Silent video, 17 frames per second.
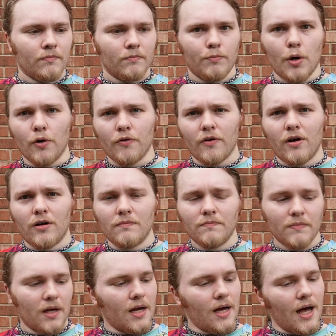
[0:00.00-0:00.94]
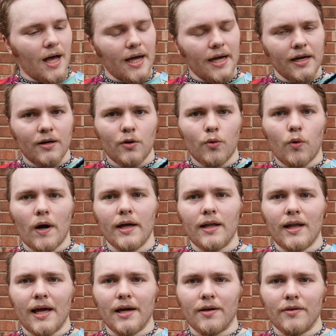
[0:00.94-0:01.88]
But overall, I quite
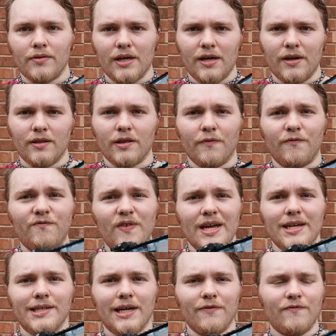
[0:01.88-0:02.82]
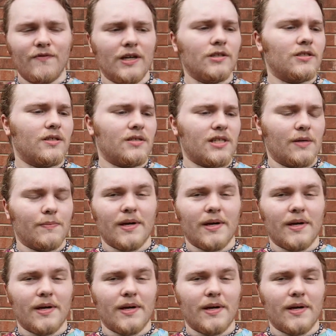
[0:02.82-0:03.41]
like the fit and finish of this thing,